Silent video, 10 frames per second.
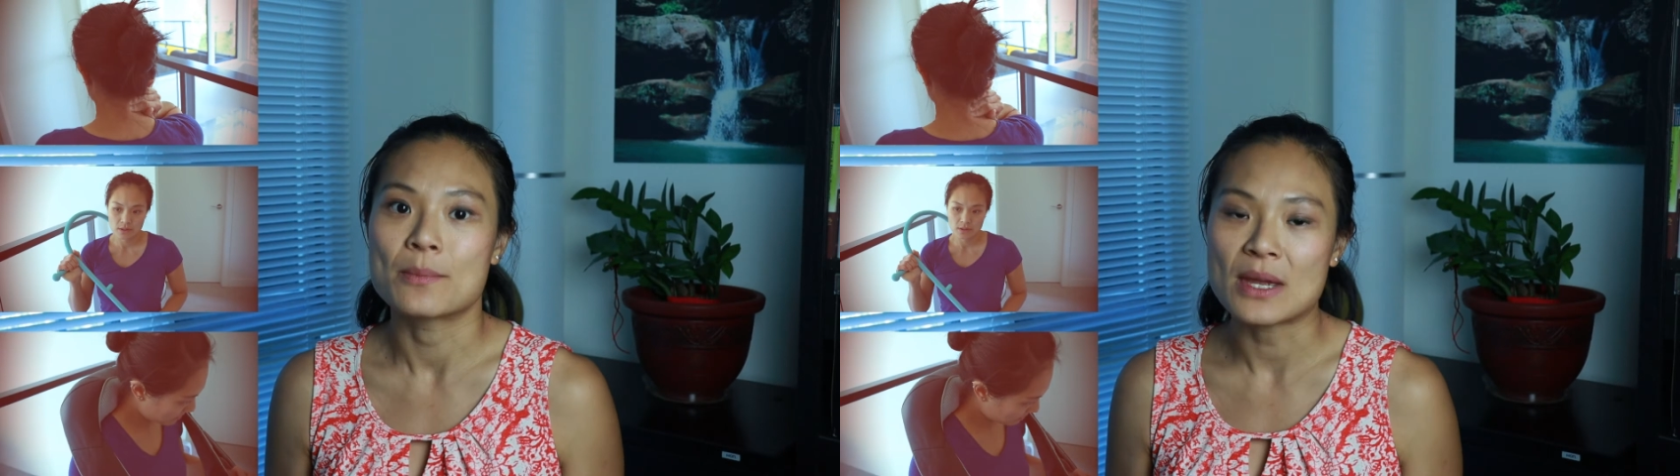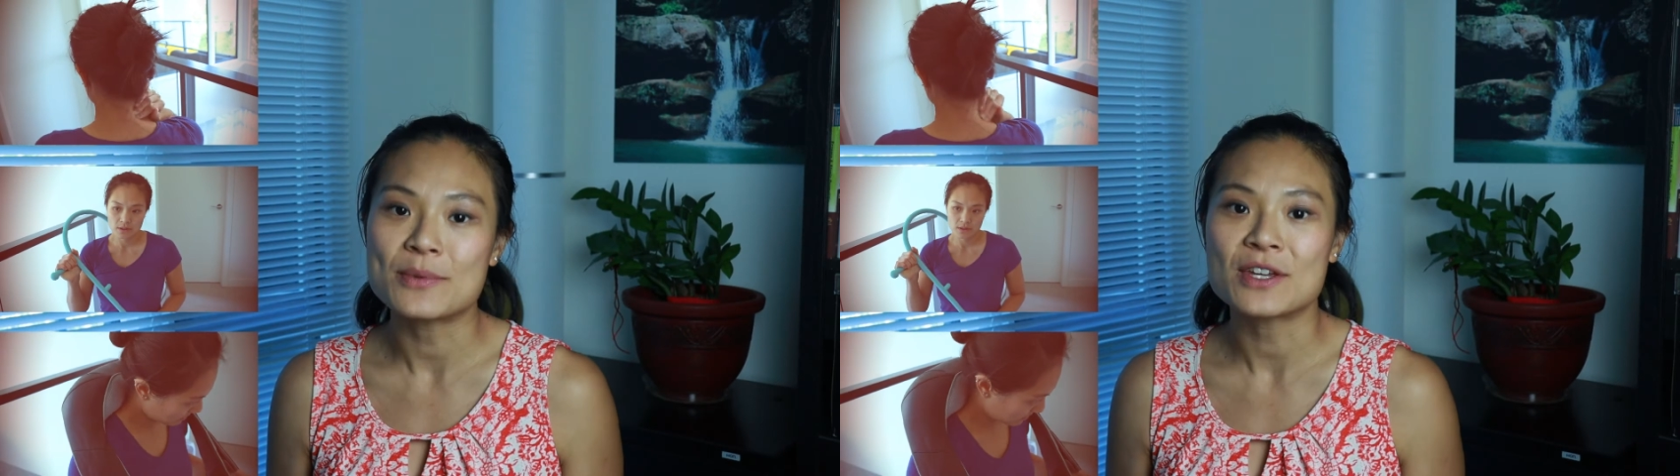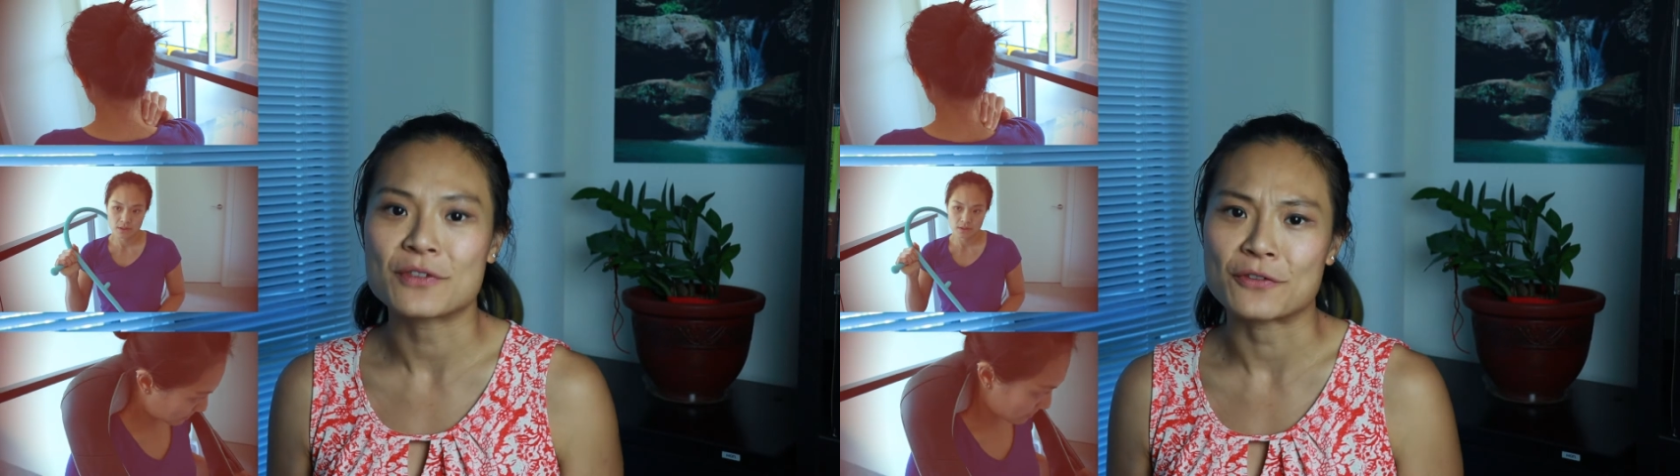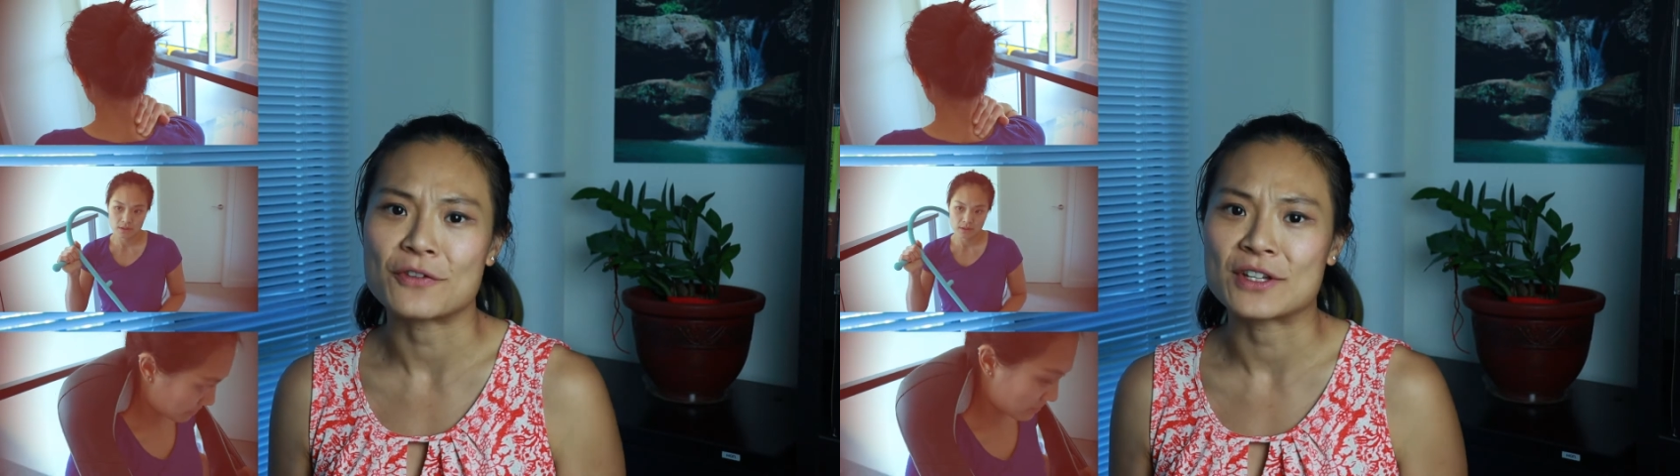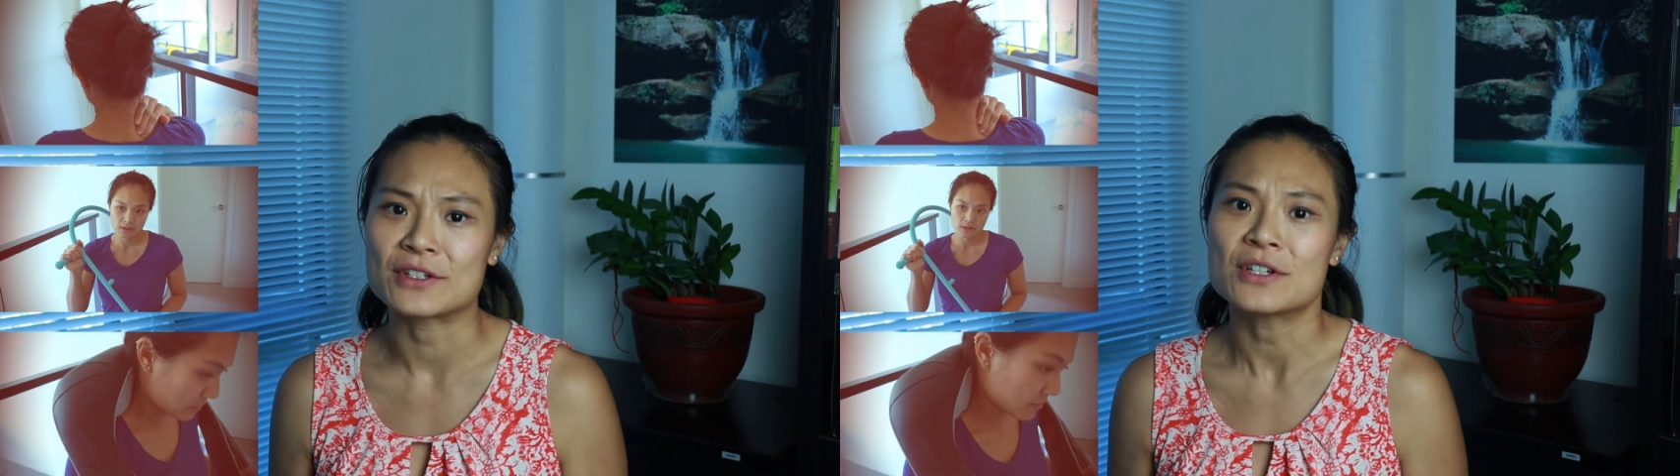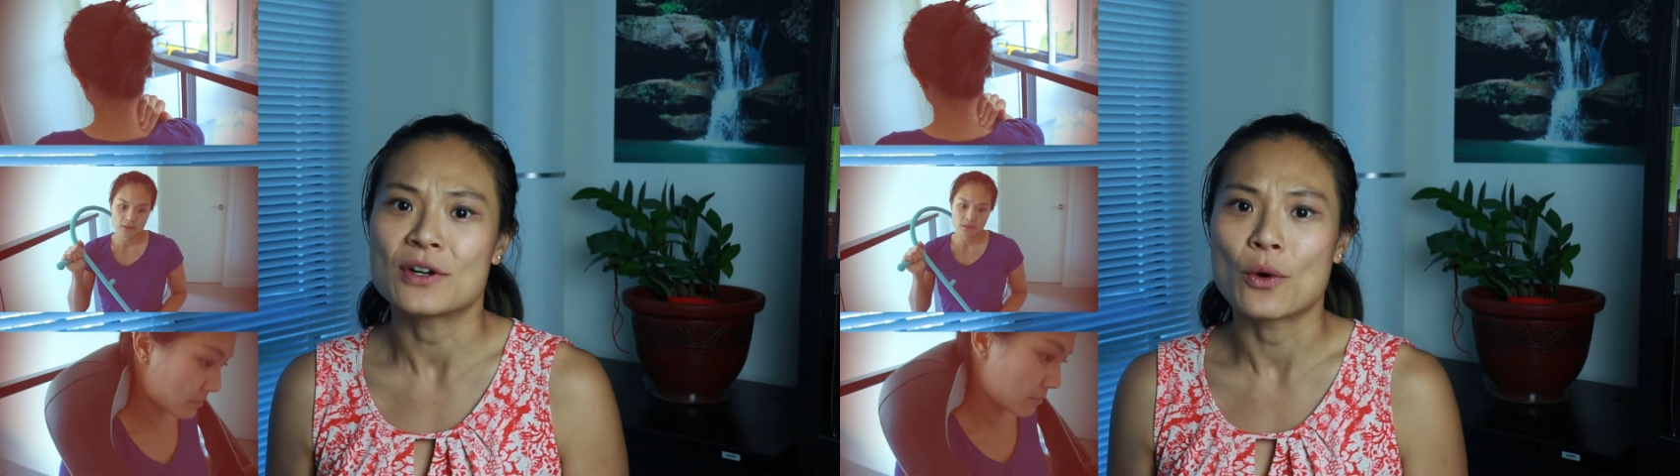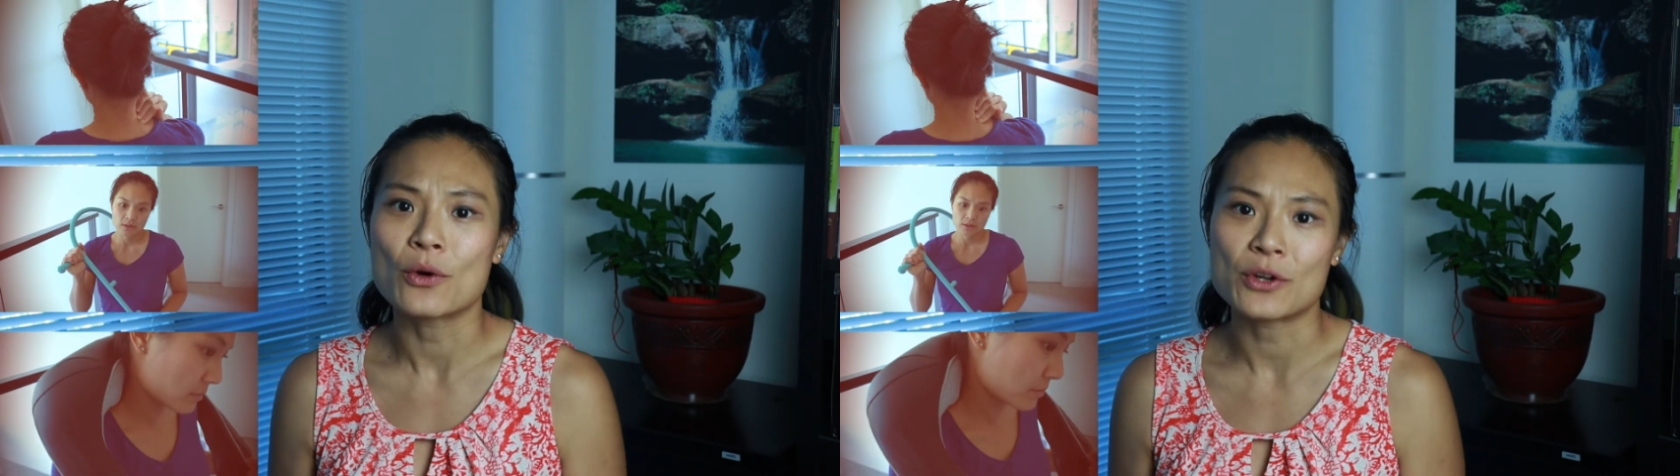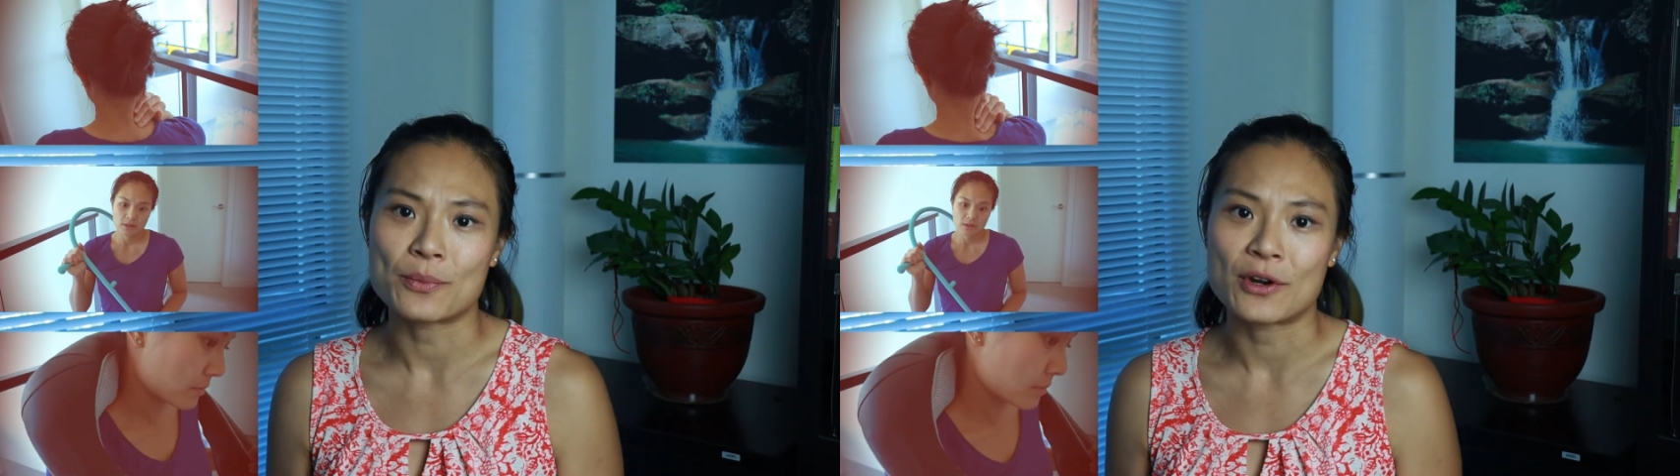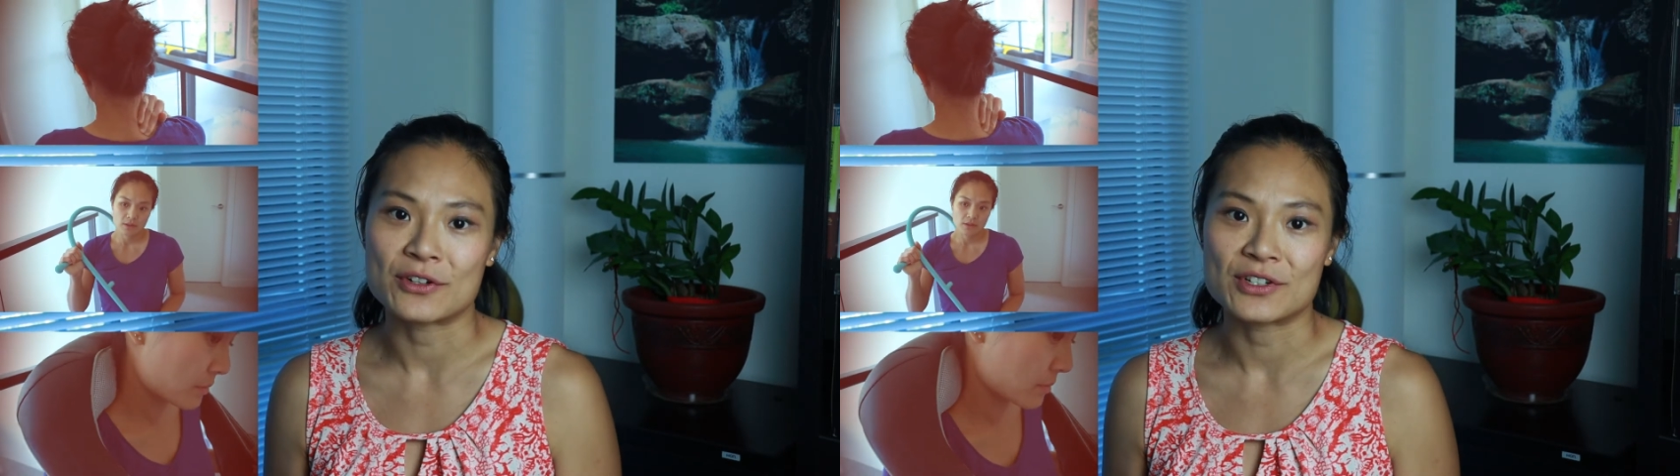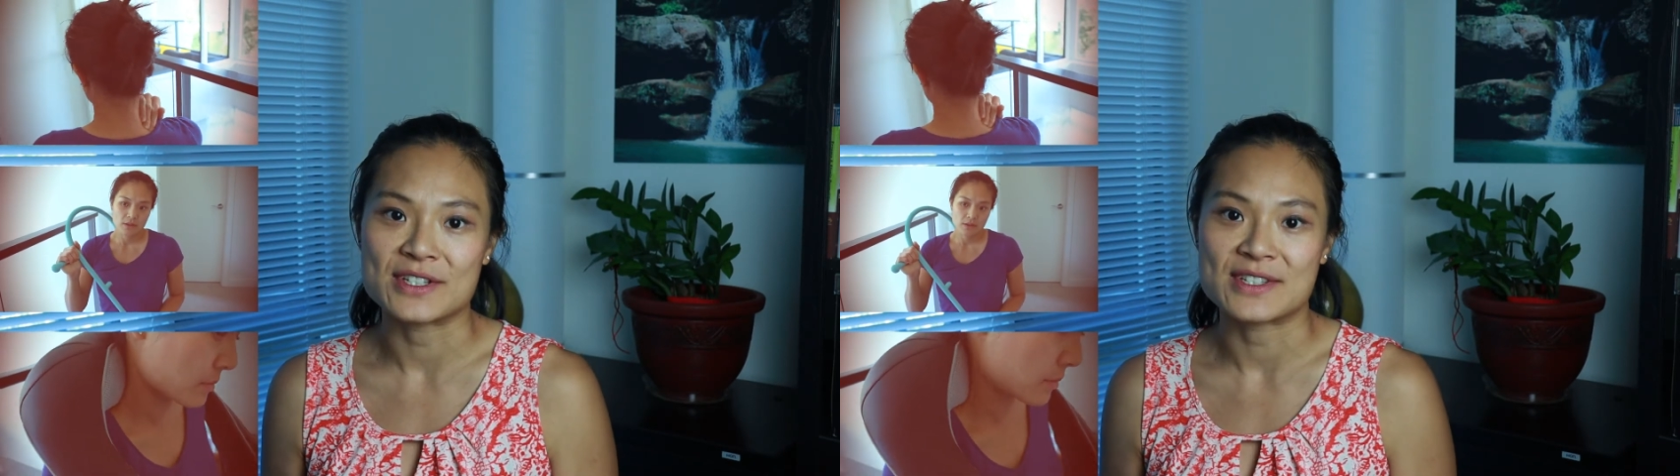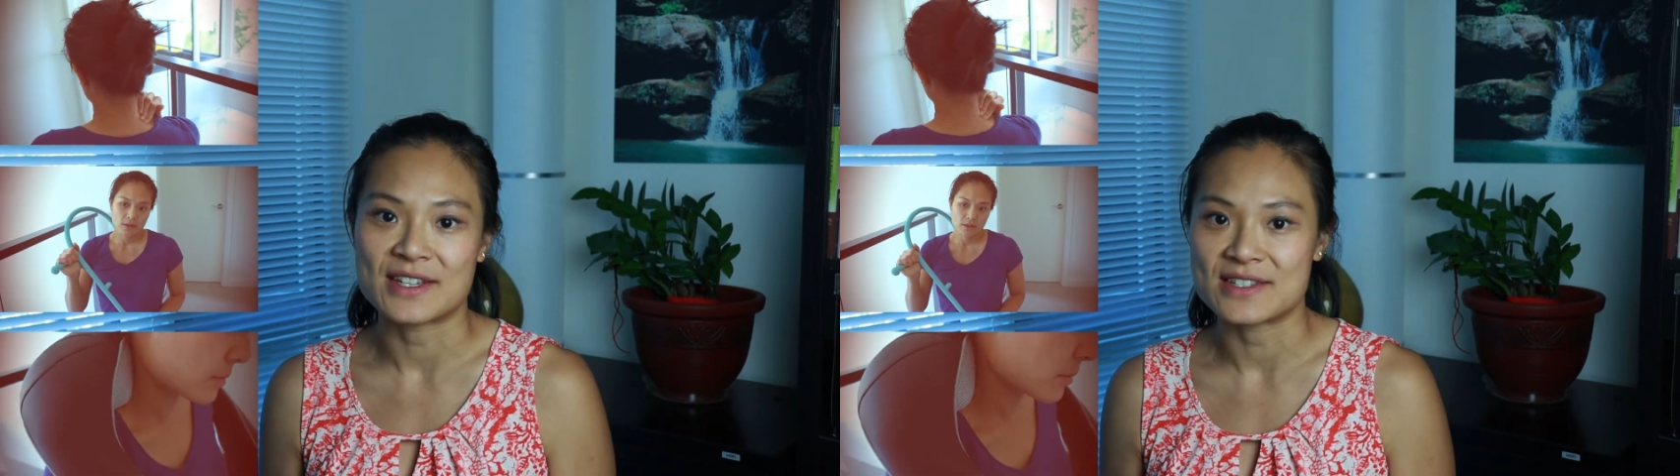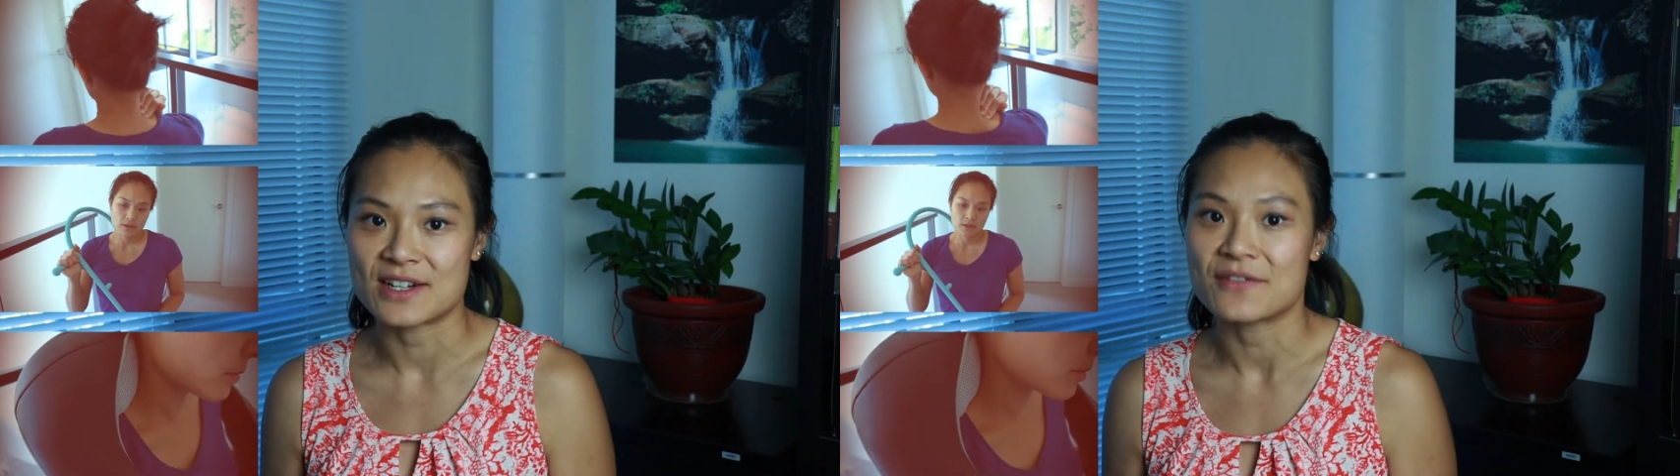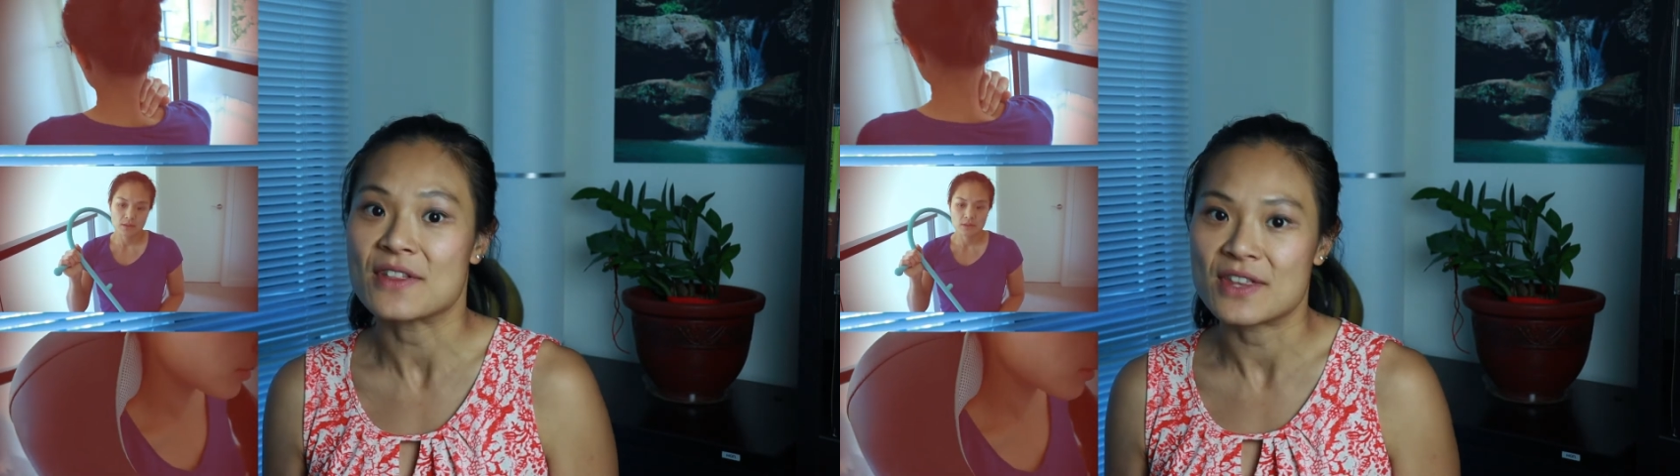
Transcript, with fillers: Maybe if your friend or your partner is nice enough,